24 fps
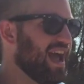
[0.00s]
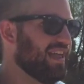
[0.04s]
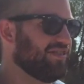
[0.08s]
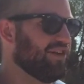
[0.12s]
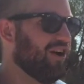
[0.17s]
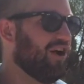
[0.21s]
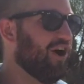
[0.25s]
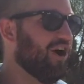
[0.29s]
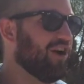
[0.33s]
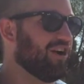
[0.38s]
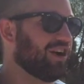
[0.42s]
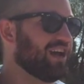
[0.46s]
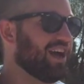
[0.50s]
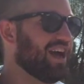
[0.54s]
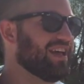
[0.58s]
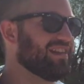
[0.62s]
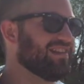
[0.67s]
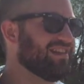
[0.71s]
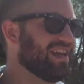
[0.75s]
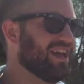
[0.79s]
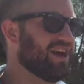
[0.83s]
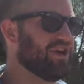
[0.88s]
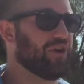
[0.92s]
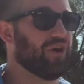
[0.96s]
at the
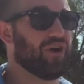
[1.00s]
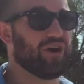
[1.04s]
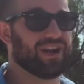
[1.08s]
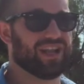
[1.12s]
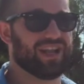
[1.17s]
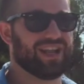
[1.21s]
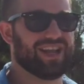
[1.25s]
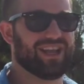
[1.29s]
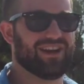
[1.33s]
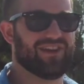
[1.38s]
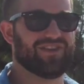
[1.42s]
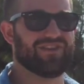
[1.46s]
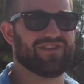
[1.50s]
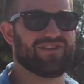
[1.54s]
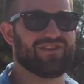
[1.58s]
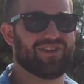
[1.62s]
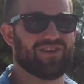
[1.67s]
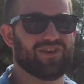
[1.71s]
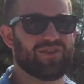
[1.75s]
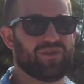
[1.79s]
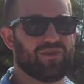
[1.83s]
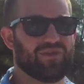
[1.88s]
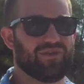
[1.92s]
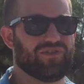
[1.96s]
Archaeological here in
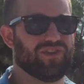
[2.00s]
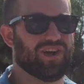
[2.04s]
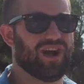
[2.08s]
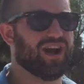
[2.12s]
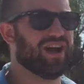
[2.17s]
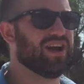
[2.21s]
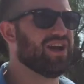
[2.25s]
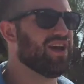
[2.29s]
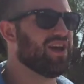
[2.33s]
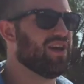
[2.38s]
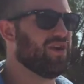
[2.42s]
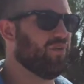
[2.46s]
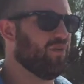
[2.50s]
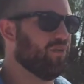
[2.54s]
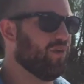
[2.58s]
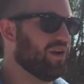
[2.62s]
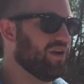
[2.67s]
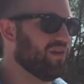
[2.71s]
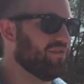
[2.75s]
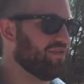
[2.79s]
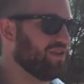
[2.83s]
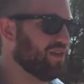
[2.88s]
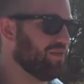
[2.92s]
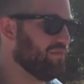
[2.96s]
Syracuse,
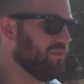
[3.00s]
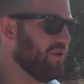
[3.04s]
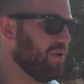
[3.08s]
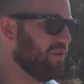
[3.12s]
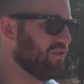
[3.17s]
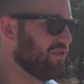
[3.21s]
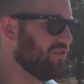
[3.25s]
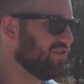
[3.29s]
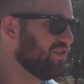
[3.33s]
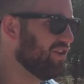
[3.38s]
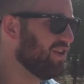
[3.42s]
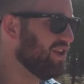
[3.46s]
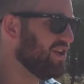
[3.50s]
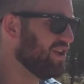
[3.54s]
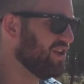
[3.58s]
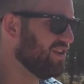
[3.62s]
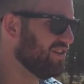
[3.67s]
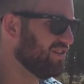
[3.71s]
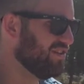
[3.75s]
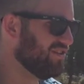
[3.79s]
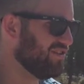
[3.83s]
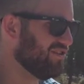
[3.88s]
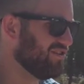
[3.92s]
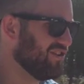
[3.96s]
one of the most
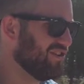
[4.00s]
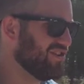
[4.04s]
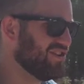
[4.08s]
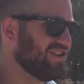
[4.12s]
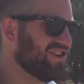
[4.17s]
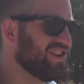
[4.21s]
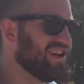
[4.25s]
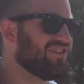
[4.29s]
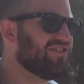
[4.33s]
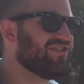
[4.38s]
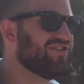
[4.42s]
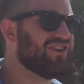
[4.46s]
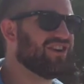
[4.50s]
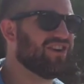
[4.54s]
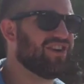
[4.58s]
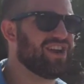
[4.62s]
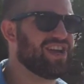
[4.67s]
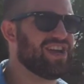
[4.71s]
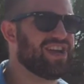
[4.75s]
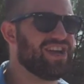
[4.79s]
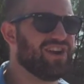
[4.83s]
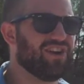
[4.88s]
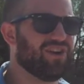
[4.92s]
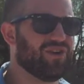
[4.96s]

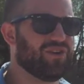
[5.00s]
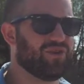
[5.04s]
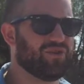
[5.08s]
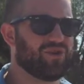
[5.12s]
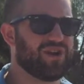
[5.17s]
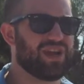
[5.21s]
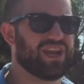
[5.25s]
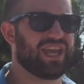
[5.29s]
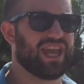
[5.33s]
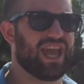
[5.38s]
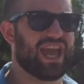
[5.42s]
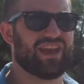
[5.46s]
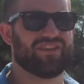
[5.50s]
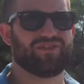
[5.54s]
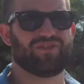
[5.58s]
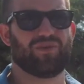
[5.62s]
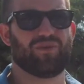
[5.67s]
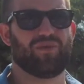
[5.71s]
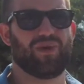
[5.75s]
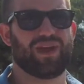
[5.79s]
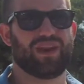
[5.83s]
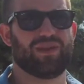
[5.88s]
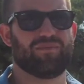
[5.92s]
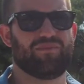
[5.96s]
traditionally Greek
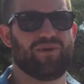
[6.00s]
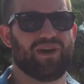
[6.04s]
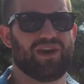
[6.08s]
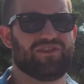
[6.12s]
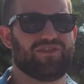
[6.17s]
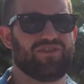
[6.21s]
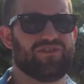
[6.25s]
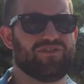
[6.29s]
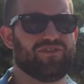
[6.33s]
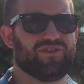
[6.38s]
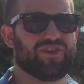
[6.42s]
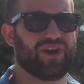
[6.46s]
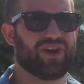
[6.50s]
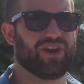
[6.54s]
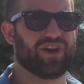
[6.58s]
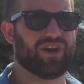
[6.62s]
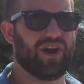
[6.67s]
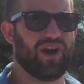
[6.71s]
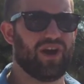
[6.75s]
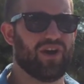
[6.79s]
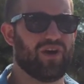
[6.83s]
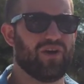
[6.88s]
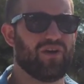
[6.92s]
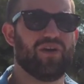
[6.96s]
antiquated places you can
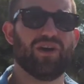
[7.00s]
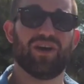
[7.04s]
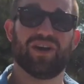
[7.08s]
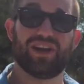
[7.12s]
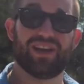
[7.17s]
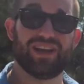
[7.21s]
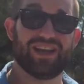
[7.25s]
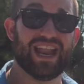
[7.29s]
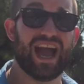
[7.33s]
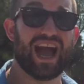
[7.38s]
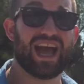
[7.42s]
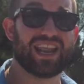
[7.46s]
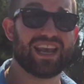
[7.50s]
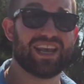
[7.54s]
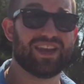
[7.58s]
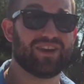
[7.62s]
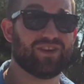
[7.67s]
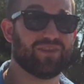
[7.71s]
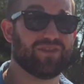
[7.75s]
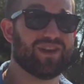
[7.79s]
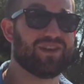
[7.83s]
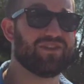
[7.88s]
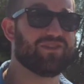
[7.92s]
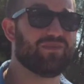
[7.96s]
go, not
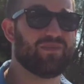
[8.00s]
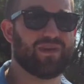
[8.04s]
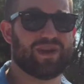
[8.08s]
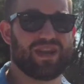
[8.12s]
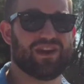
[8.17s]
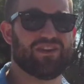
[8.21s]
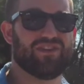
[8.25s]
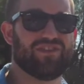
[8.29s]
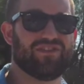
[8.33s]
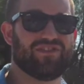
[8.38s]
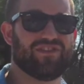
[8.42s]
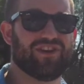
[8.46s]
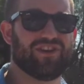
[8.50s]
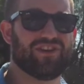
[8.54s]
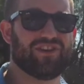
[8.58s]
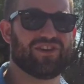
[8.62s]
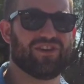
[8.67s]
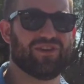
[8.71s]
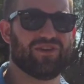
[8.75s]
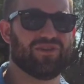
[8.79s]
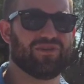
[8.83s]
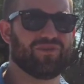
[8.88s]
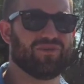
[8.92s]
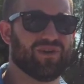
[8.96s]
in Greece, but here in
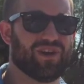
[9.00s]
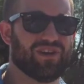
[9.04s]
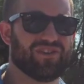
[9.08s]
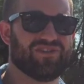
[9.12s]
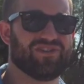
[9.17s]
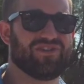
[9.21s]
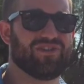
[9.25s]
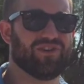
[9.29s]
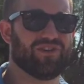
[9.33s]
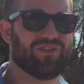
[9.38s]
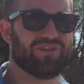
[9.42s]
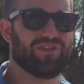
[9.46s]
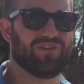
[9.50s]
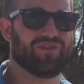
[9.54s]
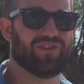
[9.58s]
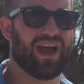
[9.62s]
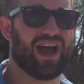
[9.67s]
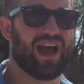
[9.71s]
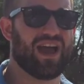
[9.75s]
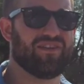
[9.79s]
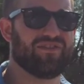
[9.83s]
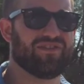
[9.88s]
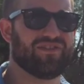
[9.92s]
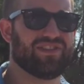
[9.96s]
Syracuse, where it still
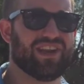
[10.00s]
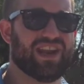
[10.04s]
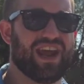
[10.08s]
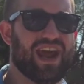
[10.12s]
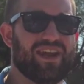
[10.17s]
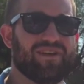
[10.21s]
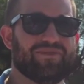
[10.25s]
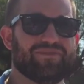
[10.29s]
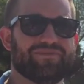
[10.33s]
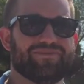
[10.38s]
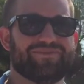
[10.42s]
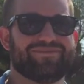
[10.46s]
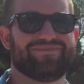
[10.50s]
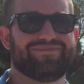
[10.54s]
survives today.